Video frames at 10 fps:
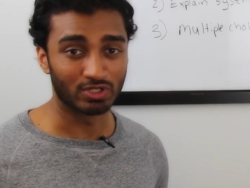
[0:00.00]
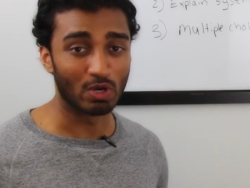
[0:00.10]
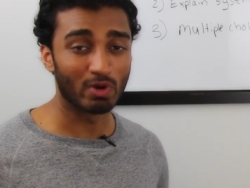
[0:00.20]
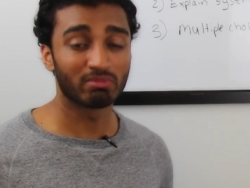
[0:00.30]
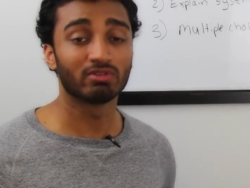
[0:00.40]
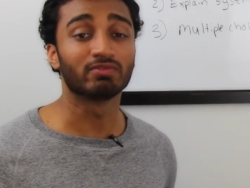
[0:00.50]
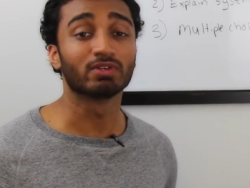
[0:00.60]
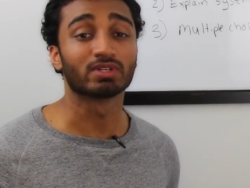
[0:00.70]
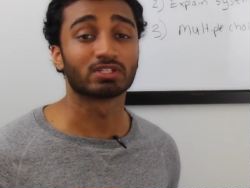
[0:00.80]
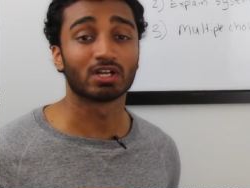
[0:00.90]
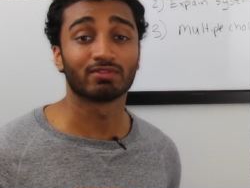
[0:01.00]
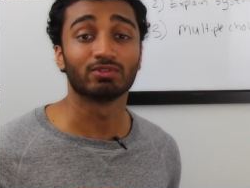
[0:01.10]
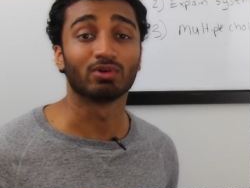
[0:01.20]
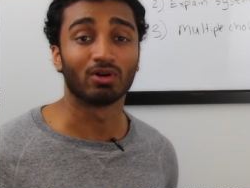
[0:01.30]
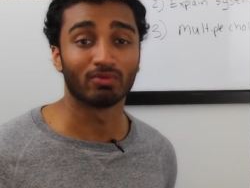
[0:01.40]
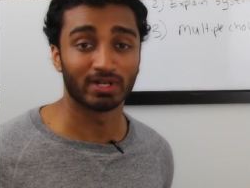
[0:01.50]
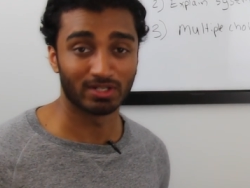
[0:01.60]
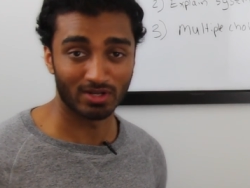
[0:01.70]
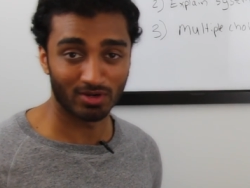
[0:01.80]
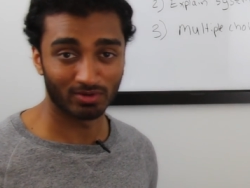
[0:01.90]
You don't want to be reviewing stuff you already
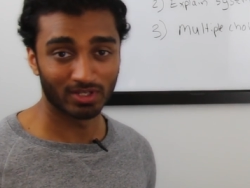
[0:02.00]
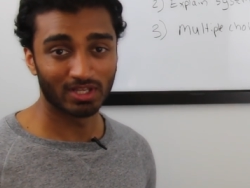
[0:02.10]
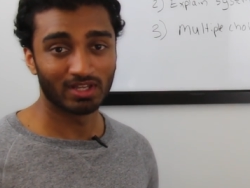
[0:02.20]
know.